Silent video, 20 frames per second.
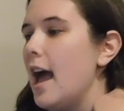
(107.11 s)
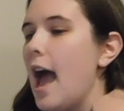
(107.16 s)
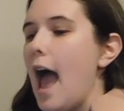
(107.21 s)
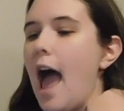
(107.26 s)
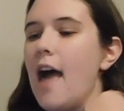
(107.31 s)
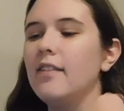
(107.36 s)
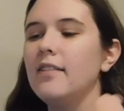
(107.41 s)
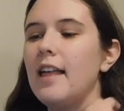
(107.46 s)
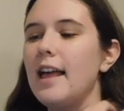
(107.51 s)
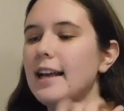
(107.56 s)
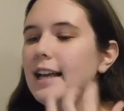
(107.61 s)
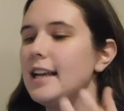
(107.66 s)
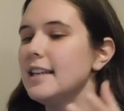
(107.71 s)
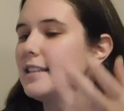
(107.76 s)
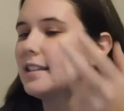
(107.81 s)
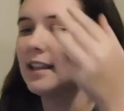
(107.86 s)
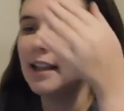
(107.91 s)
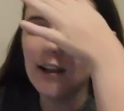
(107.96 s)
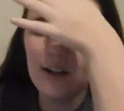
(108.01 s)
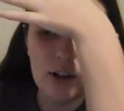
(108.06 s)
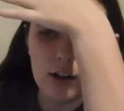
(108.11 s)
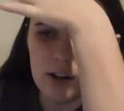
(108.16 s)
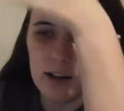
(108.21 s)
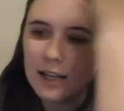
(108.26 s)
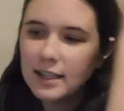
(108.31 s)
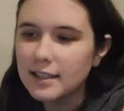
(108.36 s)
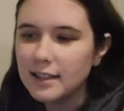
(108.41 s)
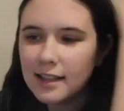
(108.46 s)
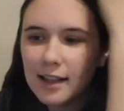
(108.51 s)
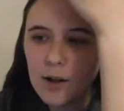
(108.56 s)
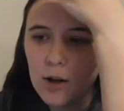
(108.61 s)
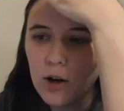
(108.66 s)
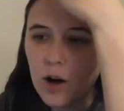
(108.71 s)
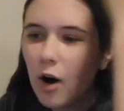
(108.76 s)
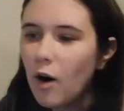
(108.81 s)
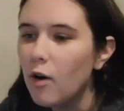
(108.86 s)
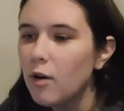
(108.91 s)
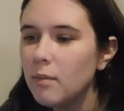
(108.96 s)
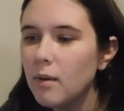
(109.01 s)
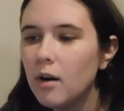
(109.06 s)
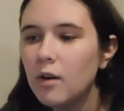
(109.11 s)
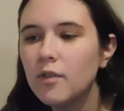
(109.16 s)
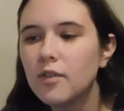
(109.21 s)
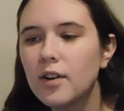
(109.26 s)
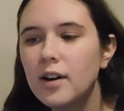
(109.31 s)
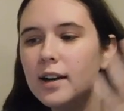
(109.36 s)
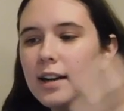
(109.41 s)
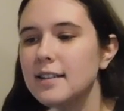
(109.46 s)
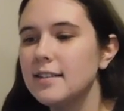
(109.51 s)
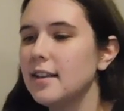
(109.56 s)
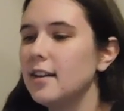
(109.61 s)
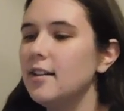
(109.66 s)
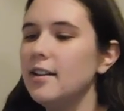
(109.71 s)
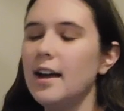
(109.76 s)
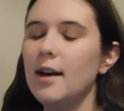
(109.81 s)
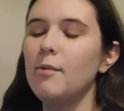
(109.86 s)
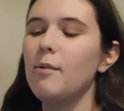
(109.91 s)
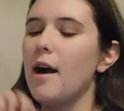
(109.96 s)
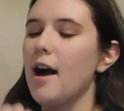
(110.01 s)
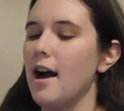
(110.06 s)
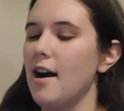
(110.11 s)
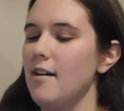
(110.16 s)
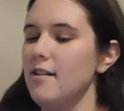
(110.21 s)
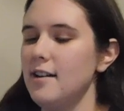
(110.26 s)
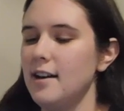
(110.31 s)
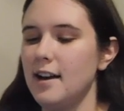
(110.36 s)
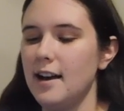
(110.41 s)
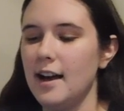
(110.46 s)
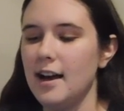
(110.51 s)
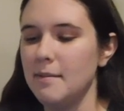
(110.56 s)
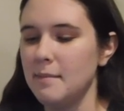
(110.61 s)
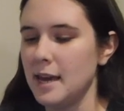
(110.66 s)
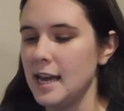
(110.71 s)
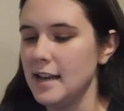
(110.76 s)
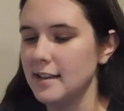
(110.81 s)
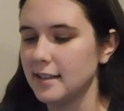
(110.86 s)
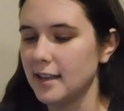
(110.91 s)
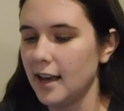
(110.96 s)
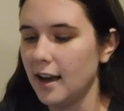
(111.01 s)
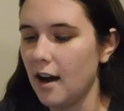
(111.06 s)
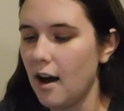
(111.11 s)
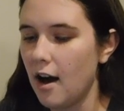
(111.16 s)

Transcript: and like his little comb over and his little, wow, amazing.